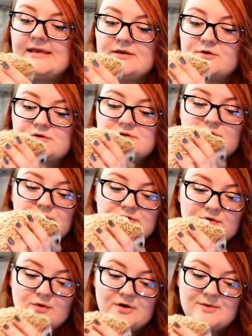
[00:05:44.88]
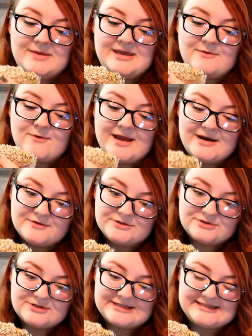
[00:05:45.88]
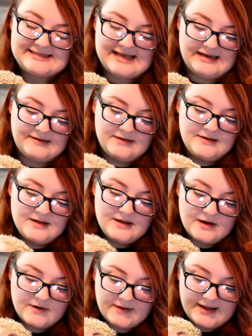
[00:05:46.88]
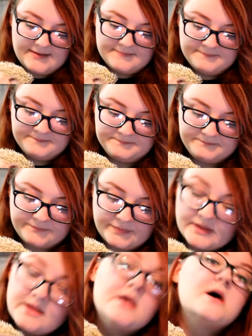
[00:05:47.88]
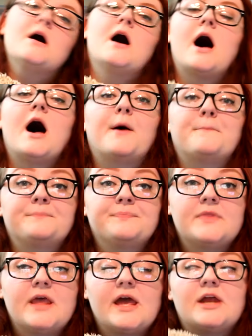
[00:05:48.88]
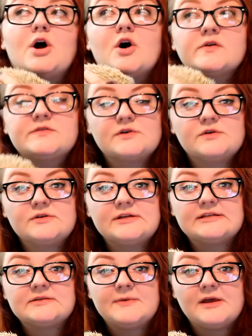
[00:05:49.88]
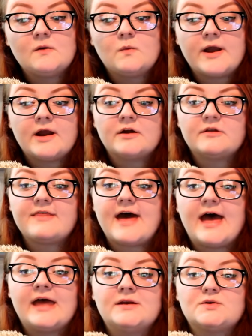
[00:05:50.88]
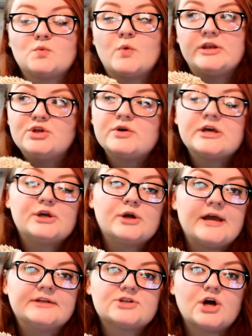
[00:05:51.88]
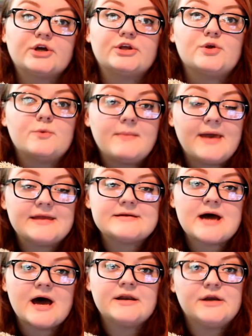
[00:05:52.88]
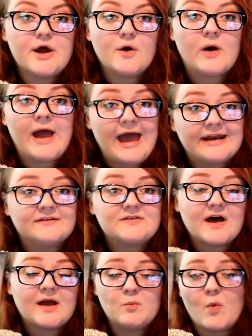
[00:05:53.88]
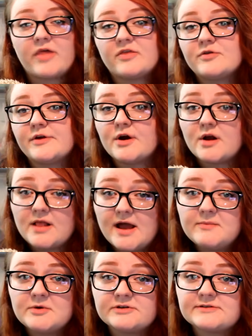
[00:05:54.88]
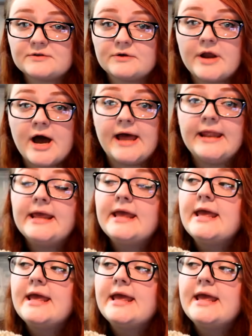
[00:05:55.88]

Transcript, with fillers: You're so squirmy. Why don't you just sit? Okay? Um, and also you need to be aware that when you get your hedgehog, you may not know ahead of time whether they're climbers or not.